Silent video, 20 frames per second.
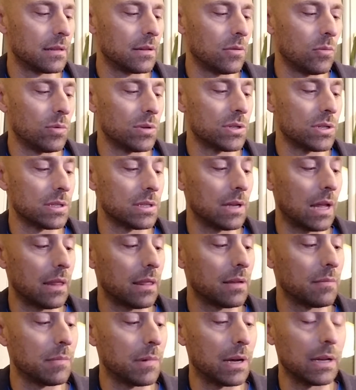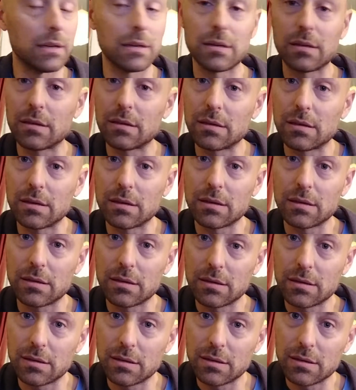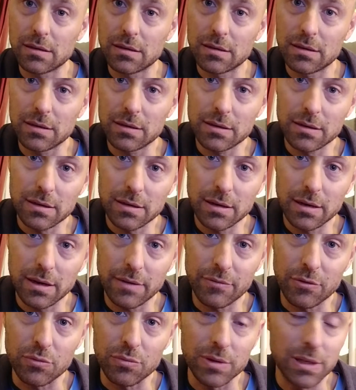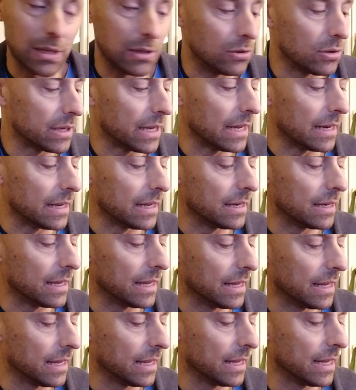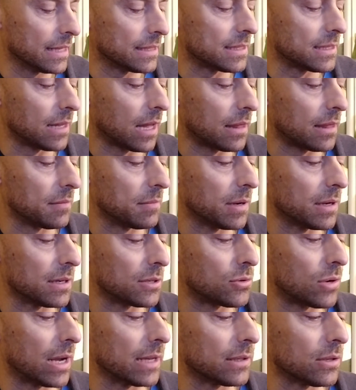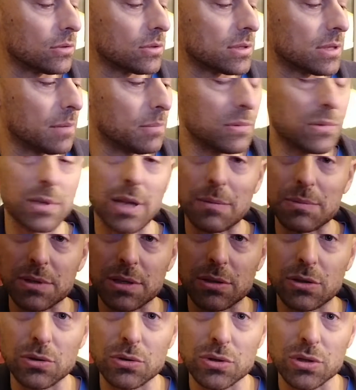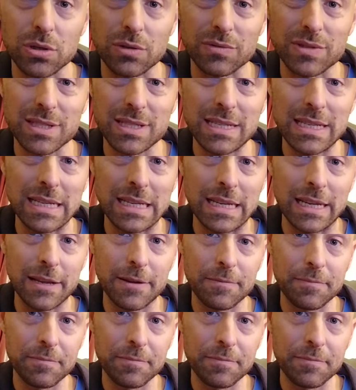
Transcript: which is nothing but, if you really look at it, it's nothing but a tritone substitution of C